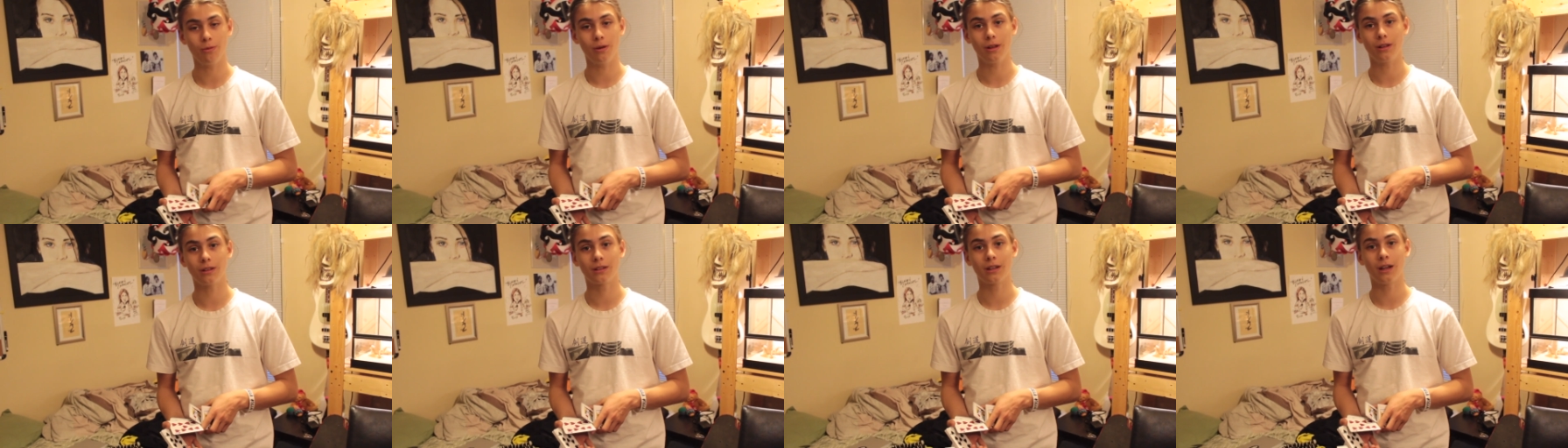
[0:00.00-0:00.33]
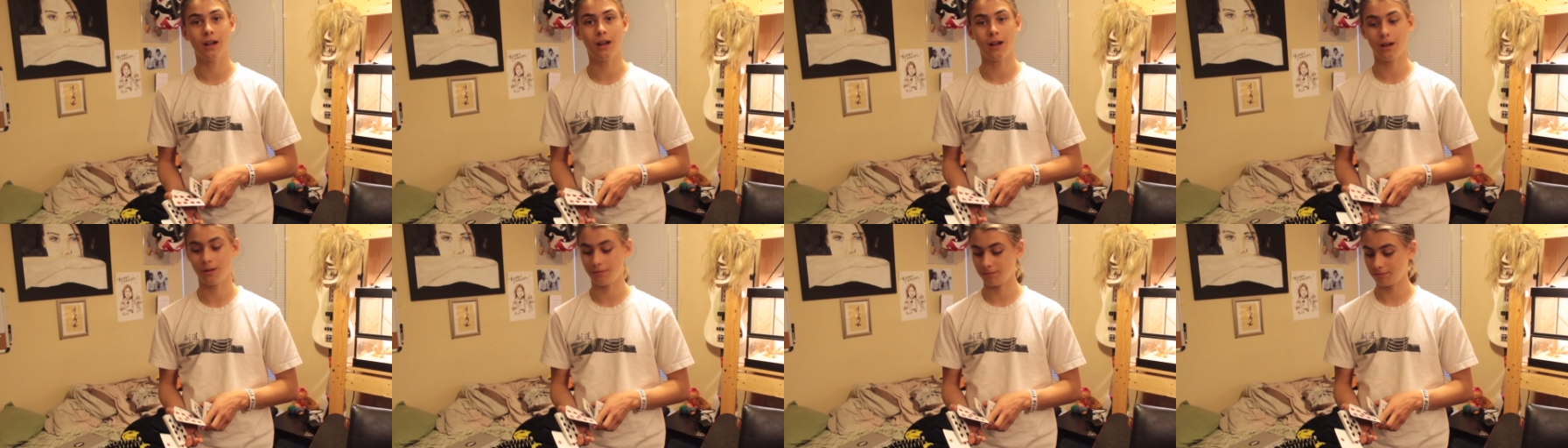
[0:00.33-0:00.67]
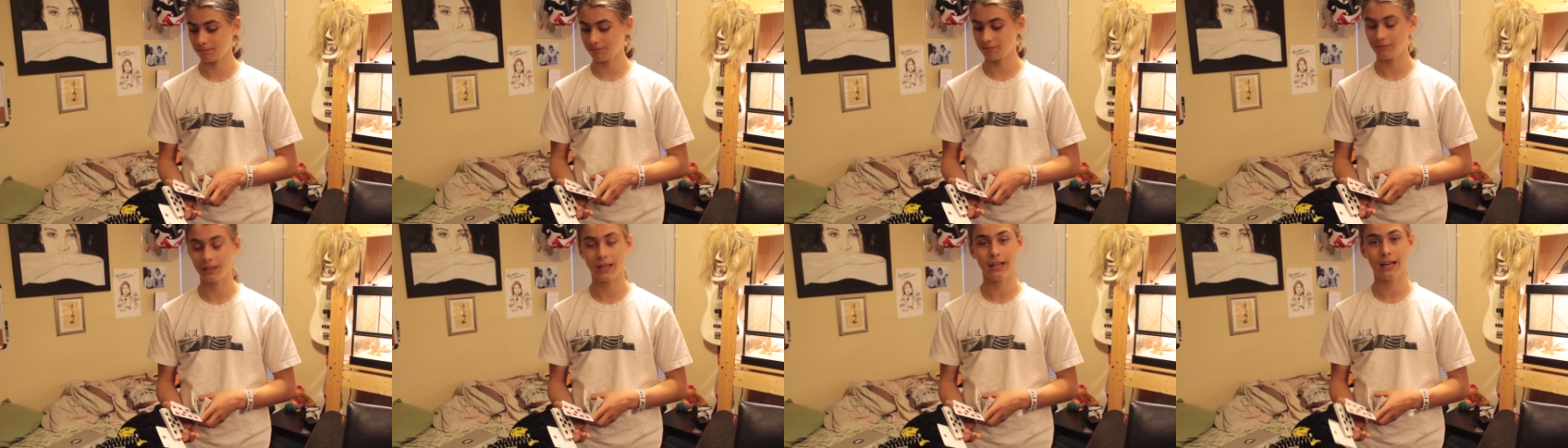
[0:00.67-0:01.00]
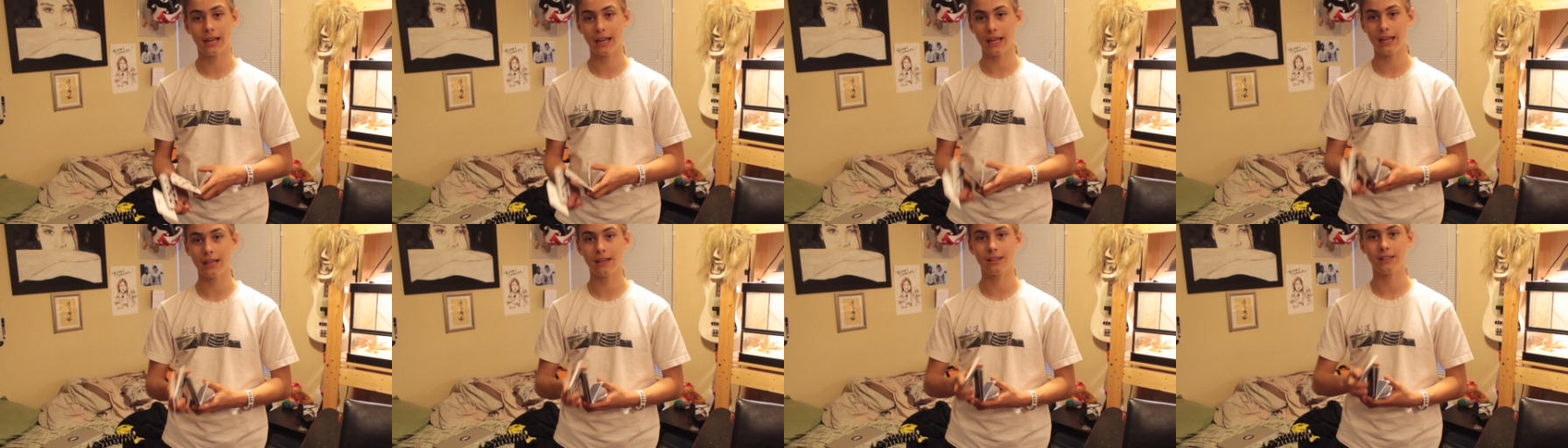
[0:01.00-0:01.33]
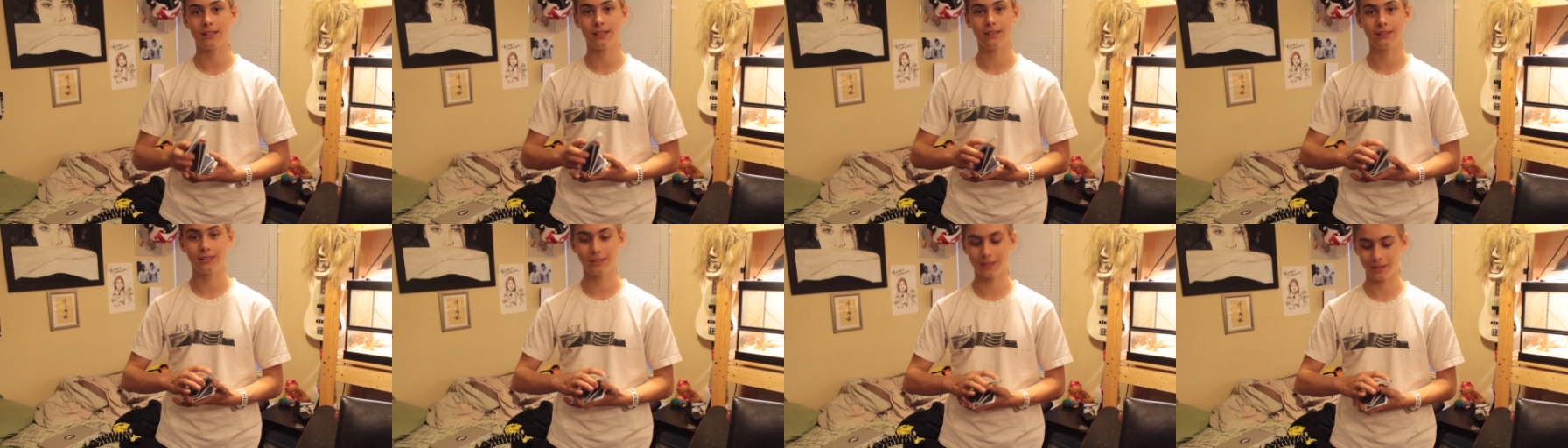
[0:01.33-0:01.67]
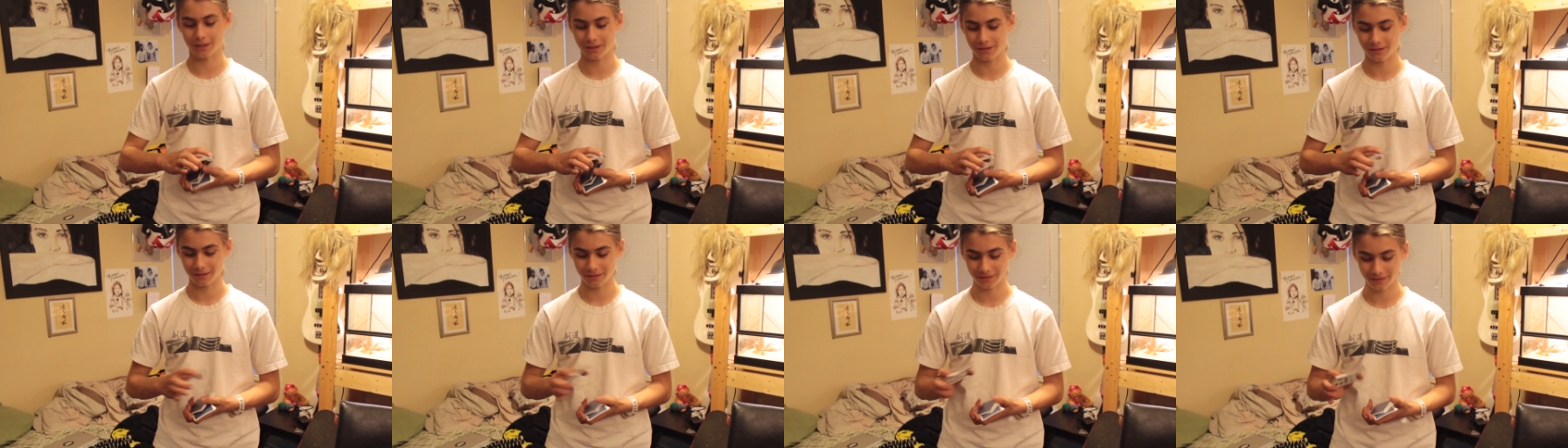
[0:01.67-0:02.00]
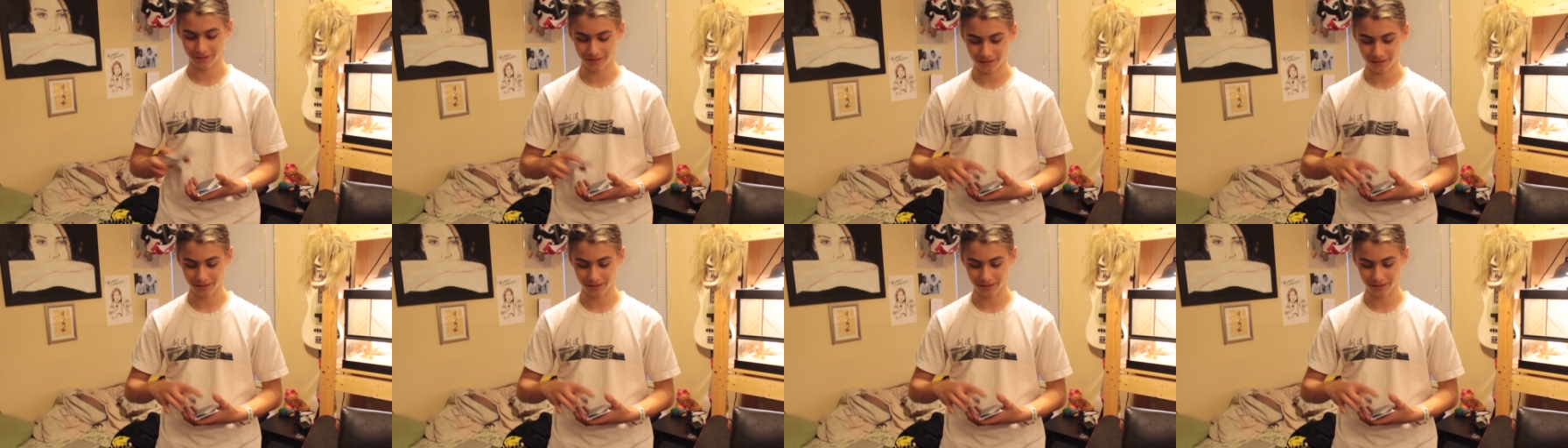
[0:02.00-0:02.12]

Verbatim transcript: will come in handy. So,